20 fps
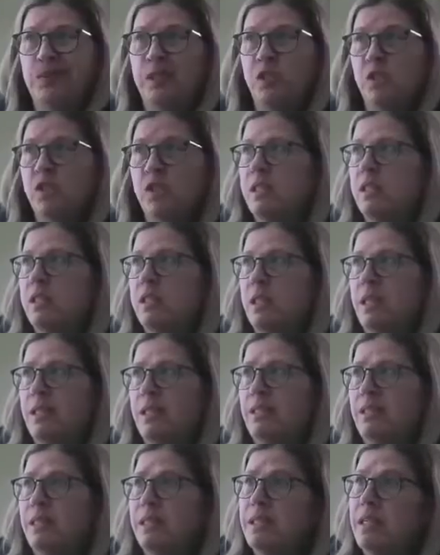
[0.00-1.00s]
suggested
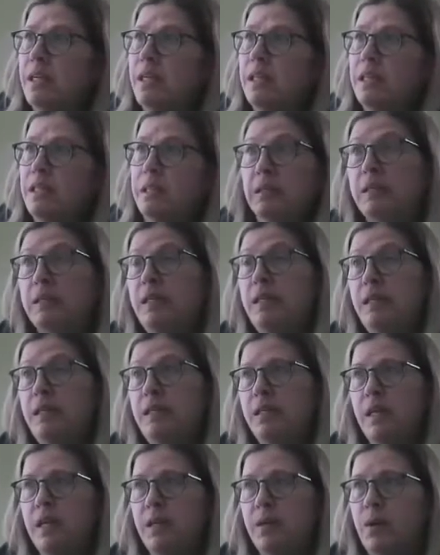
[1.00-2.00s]
like
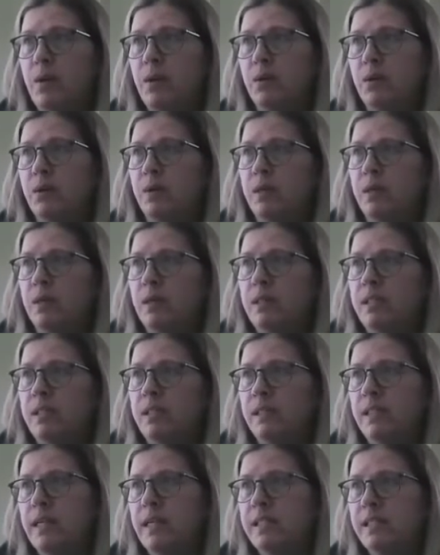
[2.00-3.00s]
delete, like, or is
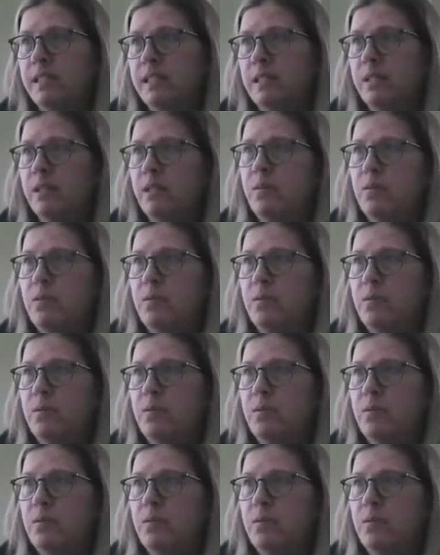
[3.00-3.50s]
it necessary?